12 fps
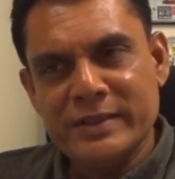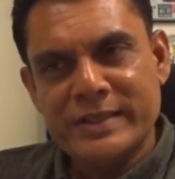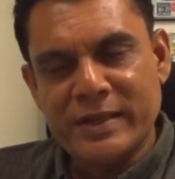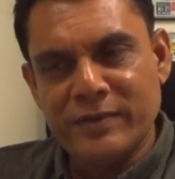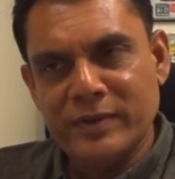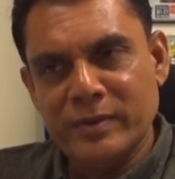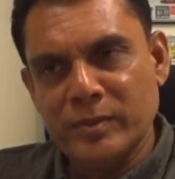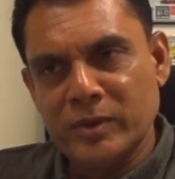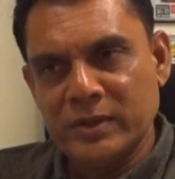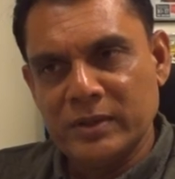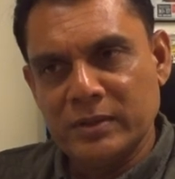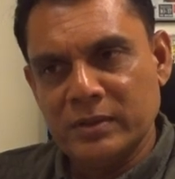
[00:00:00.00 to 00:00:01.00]
savvy
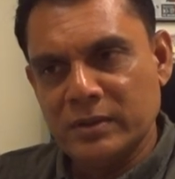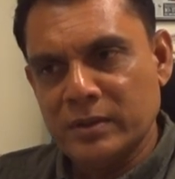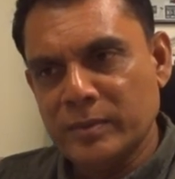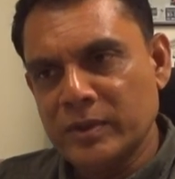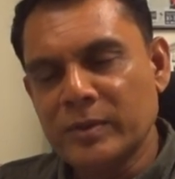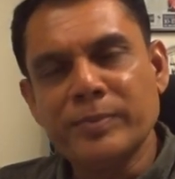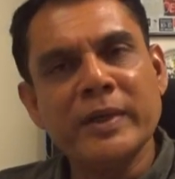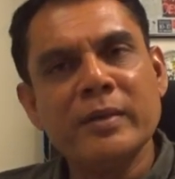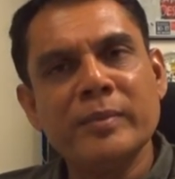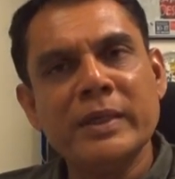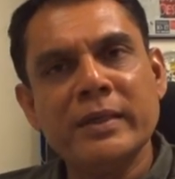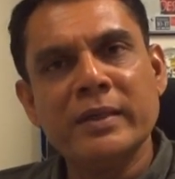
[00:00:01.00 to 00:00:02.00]
about the
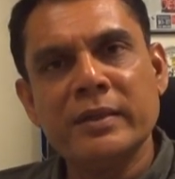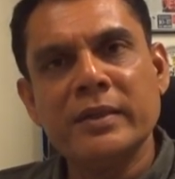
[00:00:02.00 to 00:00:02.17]
print media.